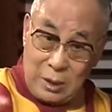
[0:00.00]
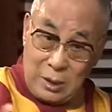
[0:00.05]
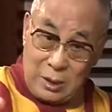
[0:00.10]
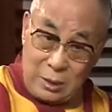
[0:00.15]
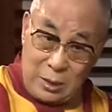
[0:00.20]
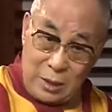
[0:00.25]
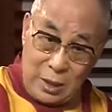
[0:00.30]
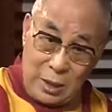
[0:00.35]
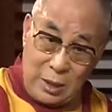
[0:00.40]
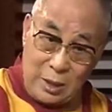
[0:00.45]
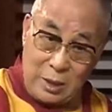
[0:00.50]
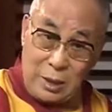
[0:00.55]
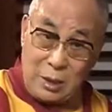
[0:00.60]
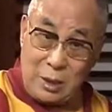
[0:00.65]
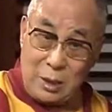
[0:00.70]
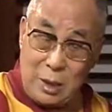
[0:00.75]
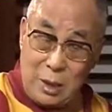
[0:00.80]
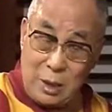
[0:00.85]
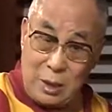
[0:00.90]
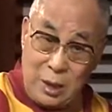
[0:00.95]
Then
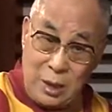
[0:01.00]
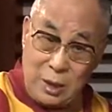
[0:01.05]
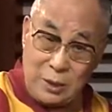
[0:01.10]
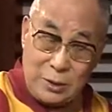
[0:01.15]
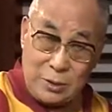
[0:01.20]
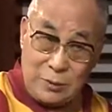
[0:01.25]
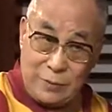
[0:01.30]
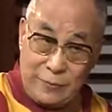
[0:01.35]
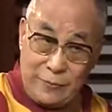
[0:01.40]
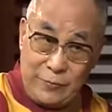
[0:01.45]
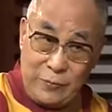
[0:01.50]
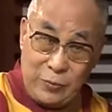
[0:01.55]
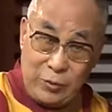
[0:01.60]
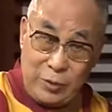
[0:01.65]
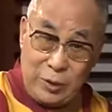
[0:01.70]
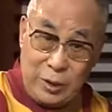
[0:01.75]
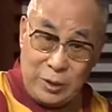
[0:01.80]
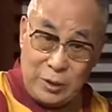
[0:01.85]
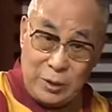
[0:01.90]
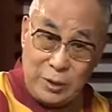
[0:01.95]
the last few
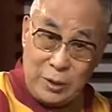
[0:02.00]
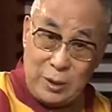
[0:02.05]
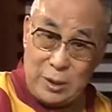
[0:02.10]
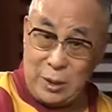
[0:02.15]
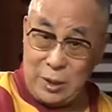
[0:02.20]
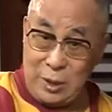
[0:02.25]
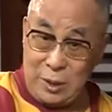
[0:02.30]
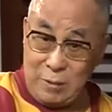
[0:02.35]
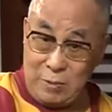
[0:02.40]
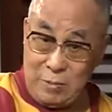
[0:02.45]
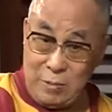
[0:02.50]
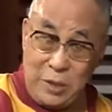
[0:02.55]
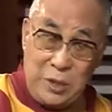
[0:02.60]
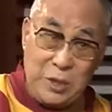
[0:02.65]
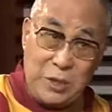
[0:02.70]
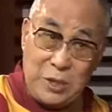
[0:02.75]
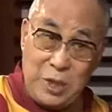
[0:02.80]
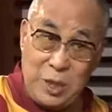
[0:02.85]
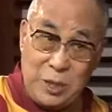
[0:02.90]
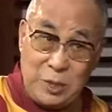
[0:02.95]
years,
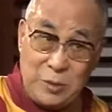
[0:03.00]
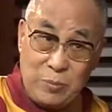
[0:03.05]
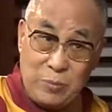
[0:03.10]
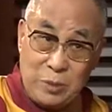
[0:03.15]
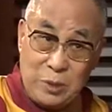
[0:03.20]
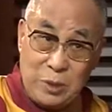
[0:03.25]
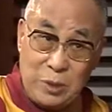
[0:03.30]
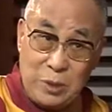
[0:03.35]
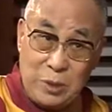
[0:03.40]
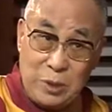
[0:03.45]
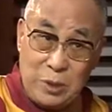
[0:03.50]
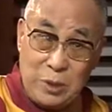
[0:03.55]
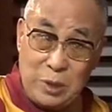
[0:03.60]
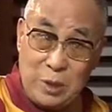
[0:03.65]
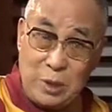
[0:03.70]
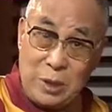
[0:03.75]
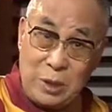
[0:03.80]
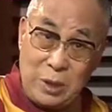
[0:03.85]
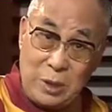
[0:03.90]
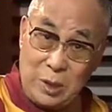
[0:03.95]
many Chinese Buddhists
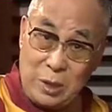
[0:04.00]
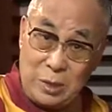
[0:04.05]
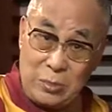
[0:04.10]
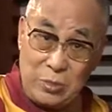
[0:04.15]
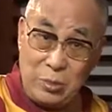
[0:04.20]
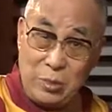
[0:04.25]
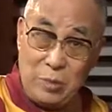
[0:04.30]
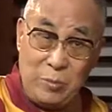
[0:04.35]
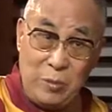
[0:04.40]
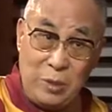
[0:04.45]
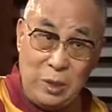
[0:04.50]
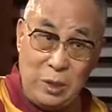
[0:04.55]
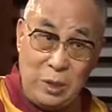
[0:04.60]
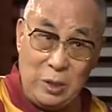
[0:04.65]
they told